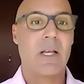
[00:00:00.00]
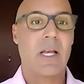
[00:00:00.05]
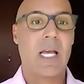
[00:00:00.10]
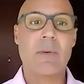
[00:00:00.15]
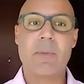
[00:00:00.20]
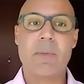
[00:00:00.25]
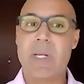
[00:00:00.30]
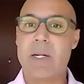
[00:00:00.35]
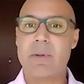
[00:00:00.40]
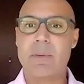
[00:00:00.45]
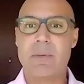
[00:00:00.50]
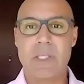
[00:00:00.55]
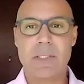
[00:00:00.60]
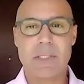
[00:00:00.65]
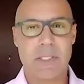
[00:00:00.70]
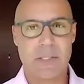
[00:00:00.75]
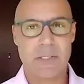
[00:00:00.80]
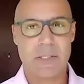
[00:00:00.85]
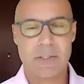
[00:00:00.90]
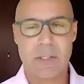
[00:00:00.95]
and and
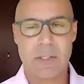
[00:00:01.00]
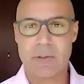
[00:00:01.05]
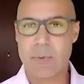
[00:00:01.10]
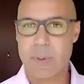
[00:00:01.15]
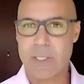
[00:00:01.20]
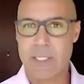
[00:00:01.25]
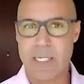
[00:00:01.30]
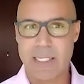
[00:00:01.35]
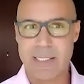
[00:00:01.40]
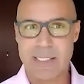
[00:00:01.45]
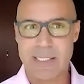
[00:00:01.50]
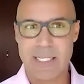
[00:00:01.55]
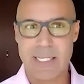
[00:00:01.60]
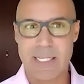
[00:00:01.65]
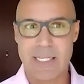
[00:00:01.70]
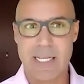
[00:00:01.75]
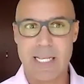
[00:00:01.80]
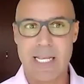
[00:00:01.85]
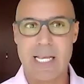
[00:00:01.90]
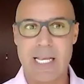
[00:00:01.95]
this is you know
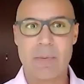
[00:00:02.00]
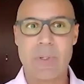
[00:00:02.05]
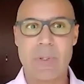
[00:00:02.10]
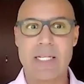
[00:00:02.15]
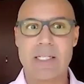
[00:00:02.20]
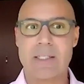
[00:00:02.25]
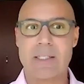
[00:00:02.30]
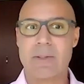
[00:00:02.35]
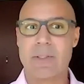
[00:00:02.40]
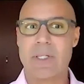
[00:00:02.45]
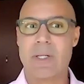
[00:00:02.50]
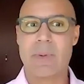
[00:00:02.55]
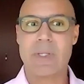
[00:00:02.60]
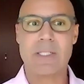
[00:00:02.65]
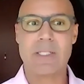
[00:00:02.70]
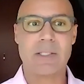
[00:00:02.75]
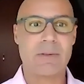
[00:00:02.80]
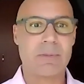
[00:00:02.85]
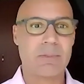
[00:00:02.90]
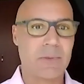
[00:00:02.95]
2019, and we had to you know we
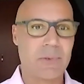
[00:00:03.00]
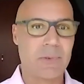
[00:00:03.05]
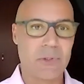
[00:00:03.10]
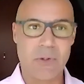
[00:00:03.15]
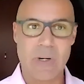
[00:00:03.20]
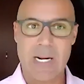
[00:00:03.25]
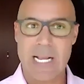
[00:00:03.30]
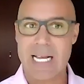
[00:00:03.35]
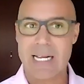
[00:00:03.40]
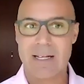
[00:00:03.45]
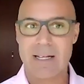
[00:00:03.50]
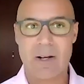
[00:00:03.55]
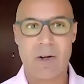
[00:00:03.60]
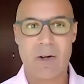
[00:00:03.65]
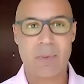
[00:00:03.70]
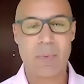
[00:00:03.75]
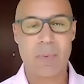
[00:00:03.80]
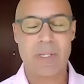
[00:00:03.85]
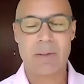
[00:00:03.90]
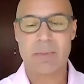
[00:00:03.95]
had to drag
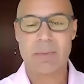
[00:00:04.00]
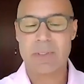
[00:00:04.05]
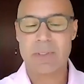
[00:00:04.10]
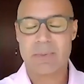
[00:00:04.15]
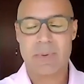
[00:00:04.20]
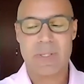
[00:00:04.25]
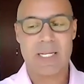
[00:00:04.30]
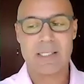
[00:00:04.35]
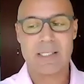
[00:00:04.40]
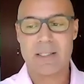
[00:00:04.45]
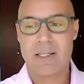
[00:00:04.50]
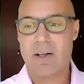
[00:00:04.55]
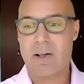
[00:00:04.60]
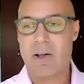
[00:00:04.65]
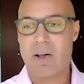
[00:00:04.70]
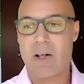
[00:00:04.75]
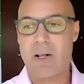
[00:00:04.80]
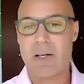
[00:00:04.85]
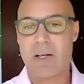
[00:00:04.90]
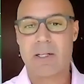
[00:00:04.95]
uh, we, we we had to
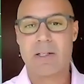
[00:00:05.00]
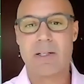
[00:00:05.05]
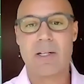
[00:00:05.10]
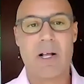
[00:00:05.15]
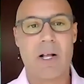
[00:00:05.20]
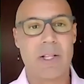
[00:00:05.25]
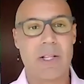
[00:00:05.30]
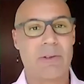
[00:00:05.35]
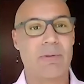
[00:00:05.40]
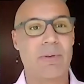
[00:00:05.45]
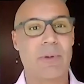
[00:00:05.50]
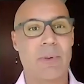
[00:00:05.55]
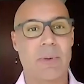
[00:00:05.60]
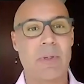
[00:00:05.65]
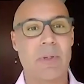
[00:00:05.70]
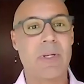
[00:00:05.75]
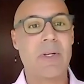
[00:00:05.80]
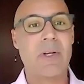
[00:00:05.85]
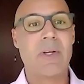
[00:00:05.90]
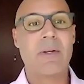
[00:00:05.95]
all claw through
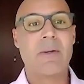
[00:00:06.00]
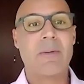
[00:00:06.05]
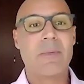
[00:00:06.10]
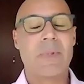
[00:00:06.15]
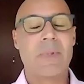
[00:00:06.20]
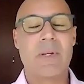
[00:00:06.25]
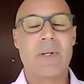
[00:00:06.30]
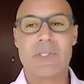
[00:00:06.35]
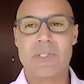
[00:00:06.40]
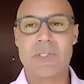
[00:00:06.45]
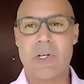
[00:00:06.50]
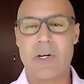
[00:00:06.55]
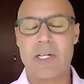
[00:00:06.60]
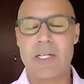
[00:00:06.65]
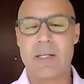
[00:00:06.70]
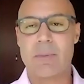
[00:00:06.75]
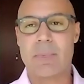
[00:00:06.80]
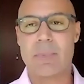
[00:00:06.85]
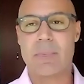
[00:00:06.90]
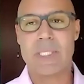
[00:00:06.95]
you know
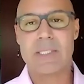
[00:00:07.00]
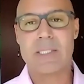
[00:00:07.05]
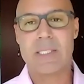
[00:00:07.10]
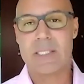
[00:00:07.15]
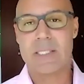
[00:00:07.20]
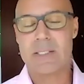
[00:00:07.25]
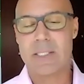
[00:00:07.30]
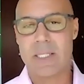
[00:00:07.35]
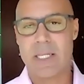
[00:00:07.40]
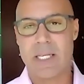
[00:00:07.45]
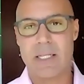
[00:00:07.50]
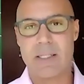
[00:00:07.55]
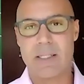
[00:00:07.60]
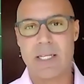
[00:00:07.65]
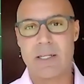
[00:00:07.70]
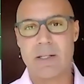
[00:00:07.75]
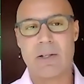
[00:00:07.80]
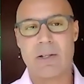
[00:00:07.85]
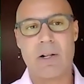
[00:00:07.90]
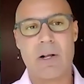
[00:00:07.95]
starting a business and,
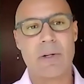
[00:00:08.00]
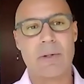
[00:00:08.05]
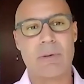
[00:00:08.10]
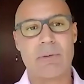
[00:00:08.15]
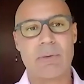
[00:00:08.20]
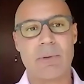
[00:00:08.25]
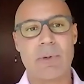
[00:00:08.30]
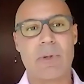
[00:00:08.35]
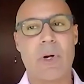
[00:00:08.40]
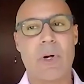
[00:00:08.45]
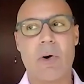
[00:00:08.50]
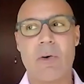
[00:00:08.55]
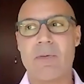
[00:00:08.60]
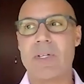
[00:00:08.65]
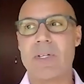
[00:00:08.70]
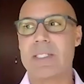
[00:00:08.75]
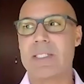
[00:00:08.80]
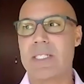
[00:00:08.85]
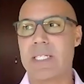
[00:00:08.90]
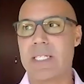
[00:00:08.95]
and clawing through
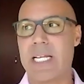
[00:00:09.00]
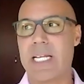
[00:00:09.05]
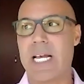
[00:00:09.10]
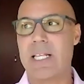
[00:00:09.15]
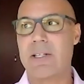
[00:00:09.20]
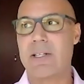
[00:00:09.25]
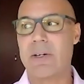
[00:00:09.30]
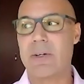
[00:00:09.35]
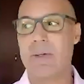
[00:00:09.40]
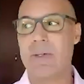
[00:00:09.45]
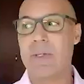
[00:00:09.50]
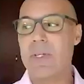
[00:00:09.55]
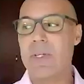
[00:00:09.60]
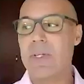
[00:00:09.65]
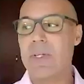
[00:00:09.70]
covid together